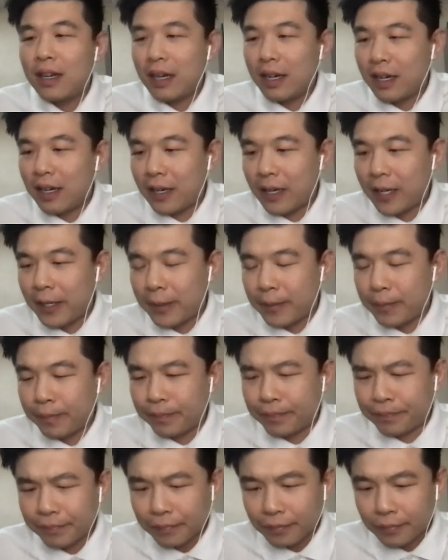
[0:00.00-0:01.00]

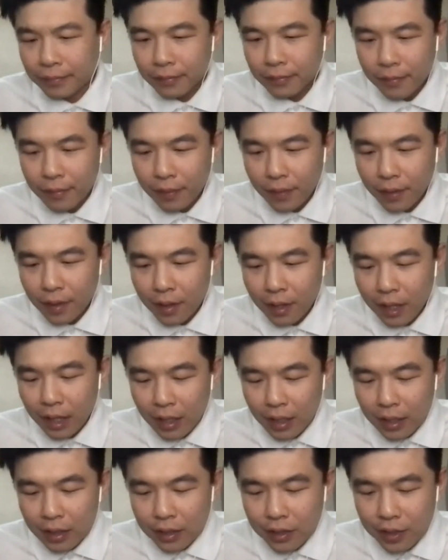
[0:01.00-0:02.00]
Um,
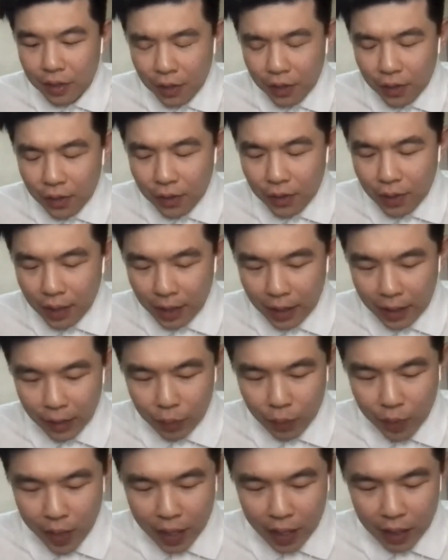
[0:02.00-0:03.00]
so
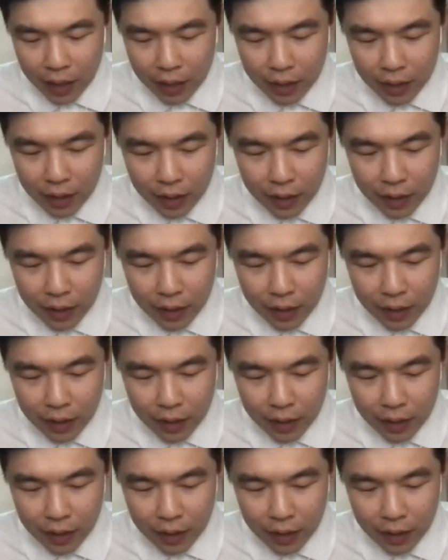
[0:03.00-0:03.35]
when